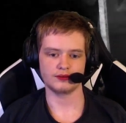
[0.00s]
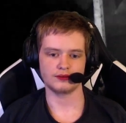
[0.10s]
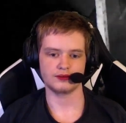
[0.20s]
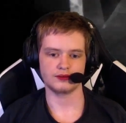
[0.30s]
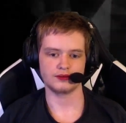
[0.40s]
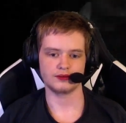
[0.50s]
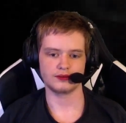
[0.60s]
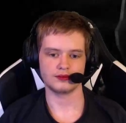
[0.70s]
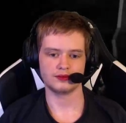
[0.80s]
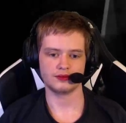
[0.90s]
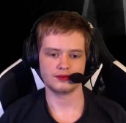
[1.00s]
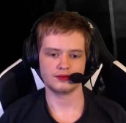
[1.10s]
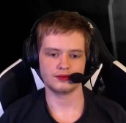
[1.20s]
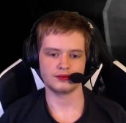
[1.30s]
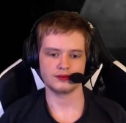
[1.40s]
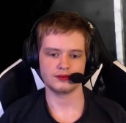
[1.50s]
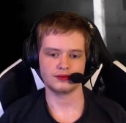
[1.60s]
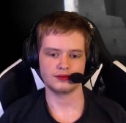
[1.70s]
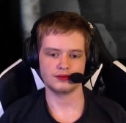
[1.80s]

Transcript: Nobody speaks.